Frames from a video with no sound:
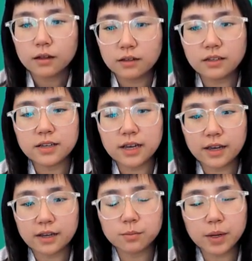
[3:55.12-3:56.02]
These
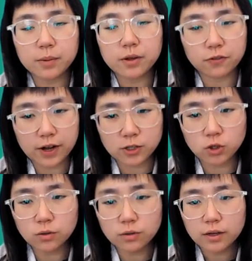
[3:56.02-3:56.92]
cakes may be
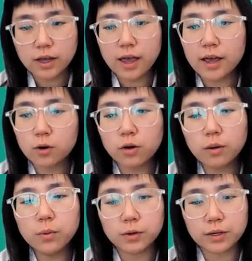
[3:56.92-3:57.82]
fragile and
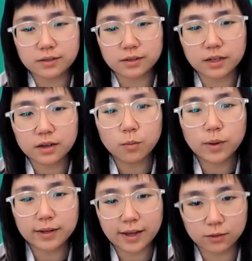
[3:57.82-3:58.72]
crumble easily
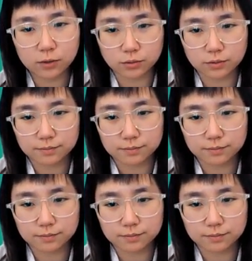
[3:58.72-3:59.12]
when handled.